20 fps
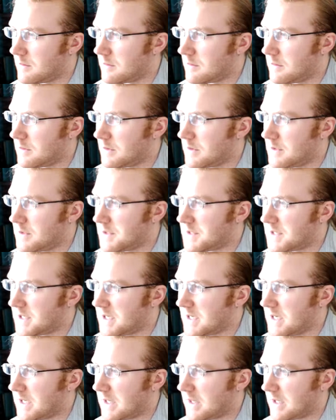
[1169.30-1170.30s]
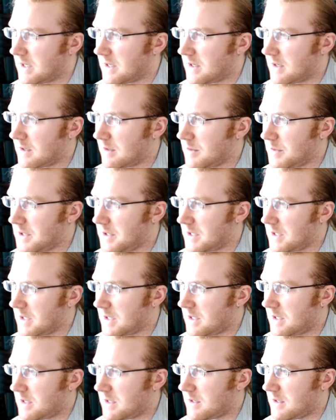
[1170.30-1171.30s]
You're descending there, but then I
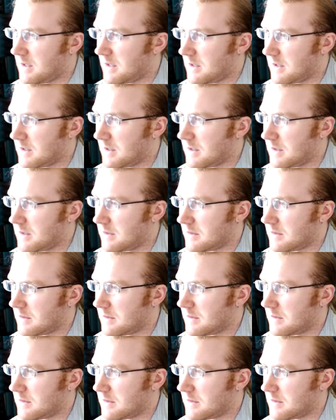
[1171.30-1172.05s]
can